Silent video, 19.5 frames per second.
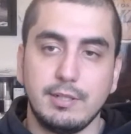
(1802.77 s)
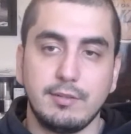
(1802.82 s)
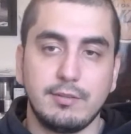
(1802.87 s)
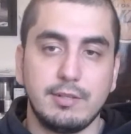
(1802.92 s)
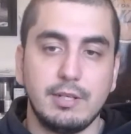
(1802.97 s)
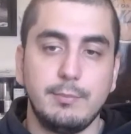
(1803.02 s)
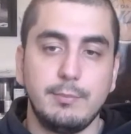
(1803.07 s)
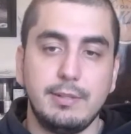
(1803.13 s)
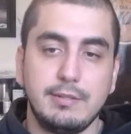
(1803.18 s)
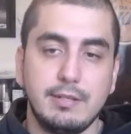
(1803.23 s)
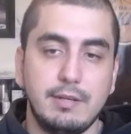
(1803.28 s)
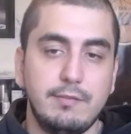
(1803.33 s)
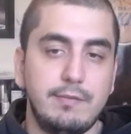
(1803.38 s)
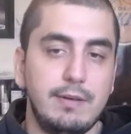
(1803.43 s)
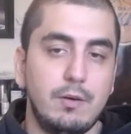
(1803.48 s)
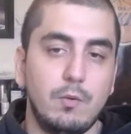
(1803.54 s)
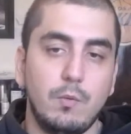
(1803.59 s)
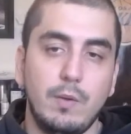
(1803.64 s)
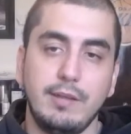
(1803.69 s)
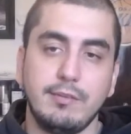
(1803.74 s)
It's going to be tough
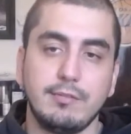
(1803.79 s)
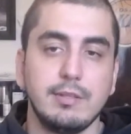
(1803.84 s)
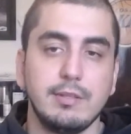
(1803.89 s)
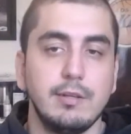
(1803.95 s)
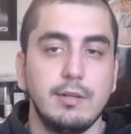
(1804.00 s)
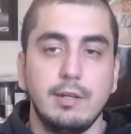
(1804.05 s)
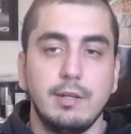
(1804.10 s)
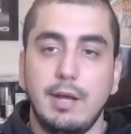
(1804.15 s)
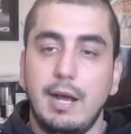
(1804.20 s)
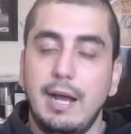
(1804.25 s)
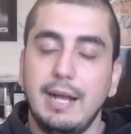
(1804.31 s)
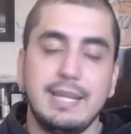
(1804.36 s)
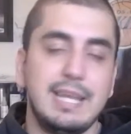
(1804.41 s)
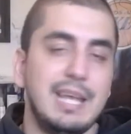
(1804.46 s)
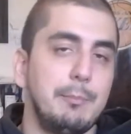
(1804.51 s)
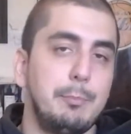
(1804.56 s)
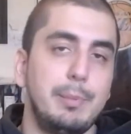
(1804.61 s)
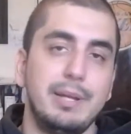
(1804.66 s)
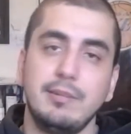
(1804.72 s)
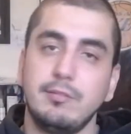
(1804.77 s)
out west. I
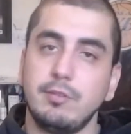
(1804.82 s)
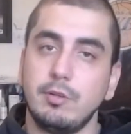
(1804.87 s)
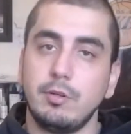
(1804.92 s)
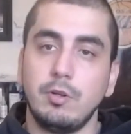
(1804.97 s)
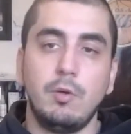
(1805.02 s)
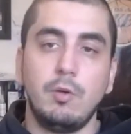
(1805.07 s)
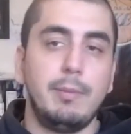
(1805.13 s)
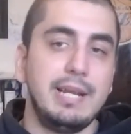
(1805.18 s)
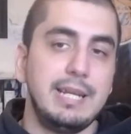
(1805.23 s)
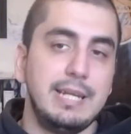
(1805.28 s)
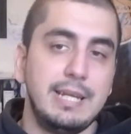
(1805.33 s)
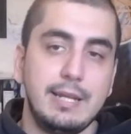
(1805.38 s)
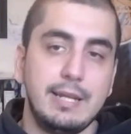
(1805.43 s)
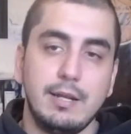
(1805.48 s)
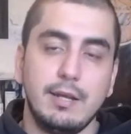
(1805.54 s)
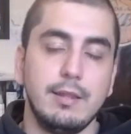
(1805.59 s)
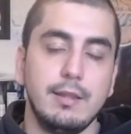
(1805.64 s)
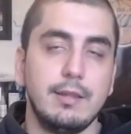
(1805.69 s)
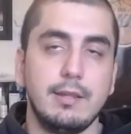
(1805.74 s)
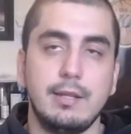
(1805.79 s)
can't pencil nobody in
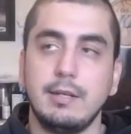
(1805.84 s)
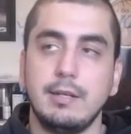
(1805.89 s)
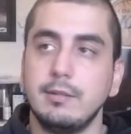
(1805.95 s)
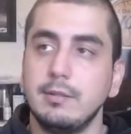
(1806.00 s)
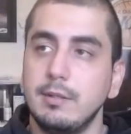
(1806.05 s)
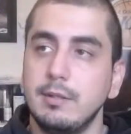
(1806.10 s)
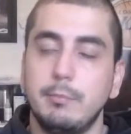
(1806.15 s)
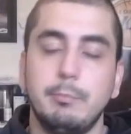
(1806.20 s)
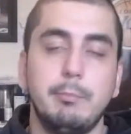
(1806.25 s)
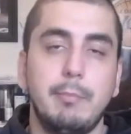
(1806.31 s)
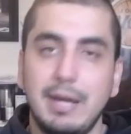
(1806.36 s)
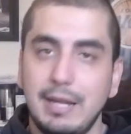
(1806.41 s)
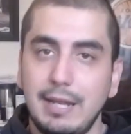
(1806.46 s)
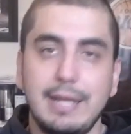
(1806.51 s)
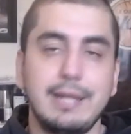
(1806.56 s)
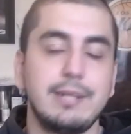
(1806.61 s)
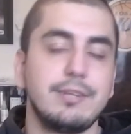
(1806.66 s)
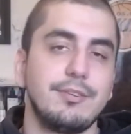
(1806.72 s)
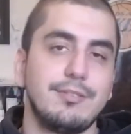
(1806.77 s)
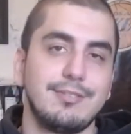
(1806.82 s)
other than my
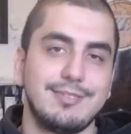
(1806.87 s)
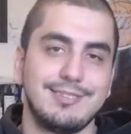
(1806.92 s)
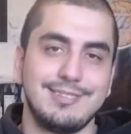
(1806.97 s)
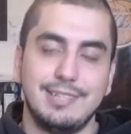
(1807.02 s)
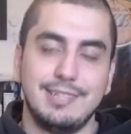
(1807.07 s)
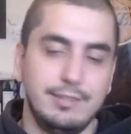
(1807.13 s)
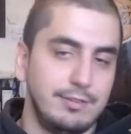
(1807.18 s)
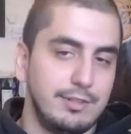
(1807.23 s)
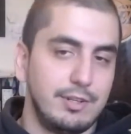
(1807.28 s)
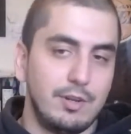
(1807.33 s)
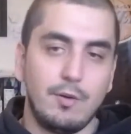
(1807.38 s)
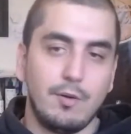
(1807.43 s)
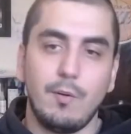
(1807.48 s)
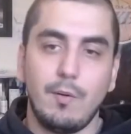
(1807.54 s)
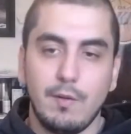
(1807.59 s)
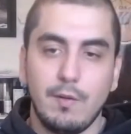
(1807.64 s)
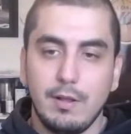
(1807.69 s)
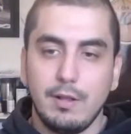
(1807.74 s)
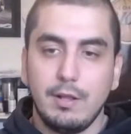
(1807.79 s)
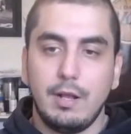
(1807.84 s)
Lakers because,
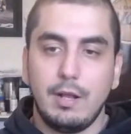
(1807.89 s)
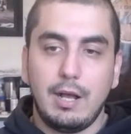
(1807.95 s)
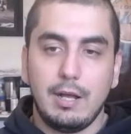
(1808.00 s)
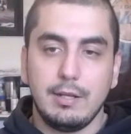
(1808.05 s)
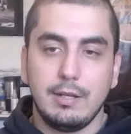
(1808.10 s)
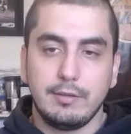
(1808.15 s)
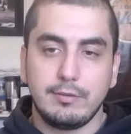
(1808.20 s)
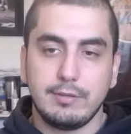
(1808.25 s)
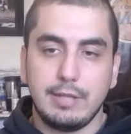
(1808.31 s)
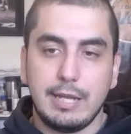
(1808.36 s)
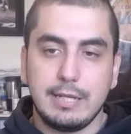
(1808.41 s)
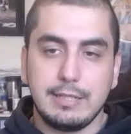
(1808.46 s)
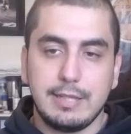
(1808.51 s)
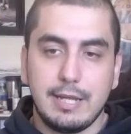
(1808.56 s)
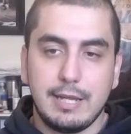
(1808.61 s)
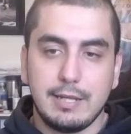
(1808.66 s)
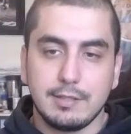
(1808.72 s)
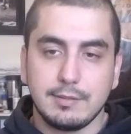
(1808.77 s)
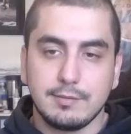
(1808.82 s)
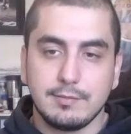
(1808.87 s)
it's like
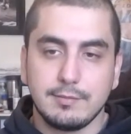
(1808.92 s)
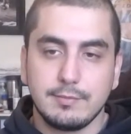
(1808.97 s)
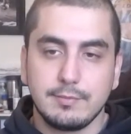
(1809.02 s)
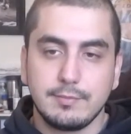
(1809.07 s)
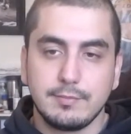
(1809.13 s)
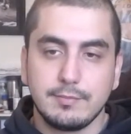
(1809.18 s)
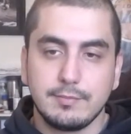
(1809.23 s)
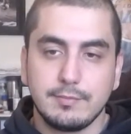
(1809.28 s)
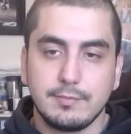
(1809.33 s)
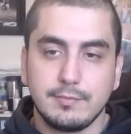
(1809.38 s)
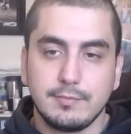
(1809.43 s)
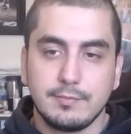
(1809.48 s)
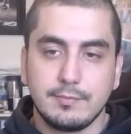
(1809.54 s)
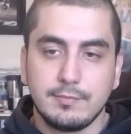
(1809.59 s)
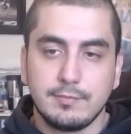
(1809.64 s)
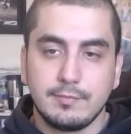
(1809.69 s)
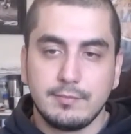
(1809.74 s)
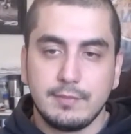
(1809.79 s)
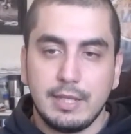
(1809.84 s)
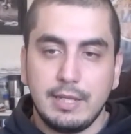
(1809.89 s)
that.
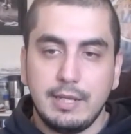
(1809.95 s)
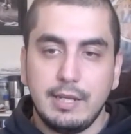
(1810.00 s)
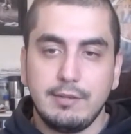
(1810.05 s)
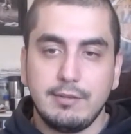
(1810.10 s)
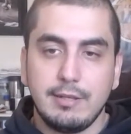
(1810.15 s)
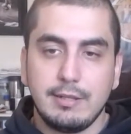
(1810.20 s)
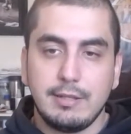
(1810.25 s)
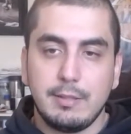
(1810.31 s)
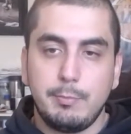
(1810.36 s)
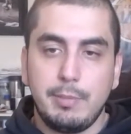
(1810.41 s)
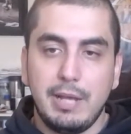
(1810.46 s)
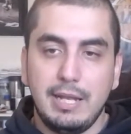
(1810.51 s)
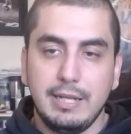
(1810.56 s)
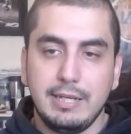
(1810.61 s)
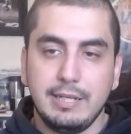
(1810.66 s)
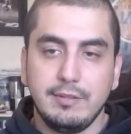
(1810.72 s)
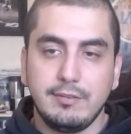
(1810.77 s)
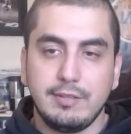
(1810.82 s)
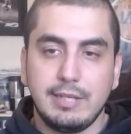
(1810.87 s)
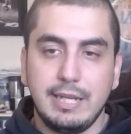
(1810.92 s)
He said the
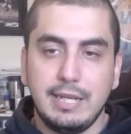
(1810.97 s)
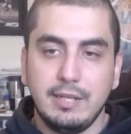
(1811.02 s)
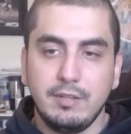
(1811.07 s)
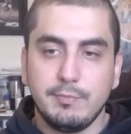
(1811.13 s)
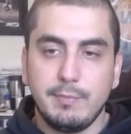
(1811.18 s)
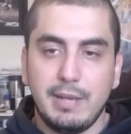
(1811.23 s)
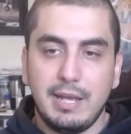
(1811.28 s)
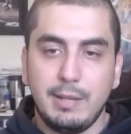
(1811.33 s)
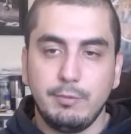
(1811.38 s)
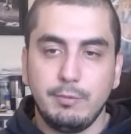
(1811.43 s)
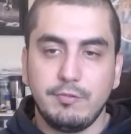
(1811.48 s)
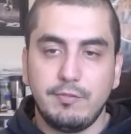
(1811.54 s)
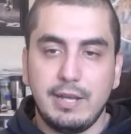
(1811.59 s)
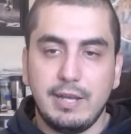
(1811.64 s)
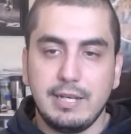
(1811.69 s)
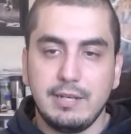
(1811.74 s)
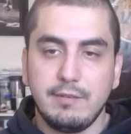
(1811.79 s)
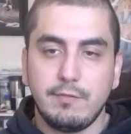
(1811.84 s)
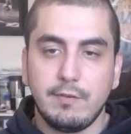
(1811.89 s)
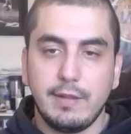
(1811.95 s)
Pelicans, Kings, Mavs
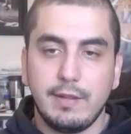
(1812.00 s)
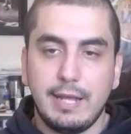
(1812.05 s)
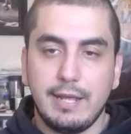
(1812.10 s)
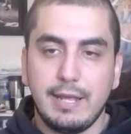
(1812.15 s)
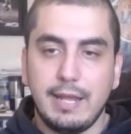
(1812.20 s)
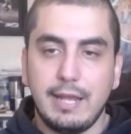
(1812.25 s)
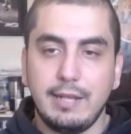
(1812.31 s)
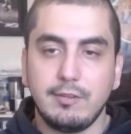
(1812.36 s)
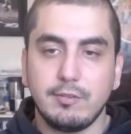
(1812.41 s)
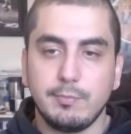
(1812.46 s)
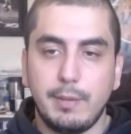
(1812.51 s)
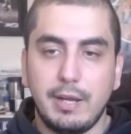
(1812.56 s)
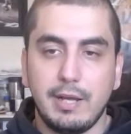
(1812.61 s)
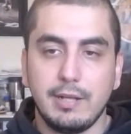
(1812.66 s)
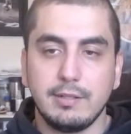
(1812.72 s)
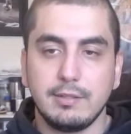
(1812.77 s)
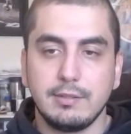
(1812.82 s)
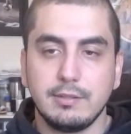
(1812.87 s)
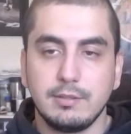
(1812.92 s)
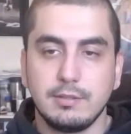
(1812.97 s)
fighting for that A spot.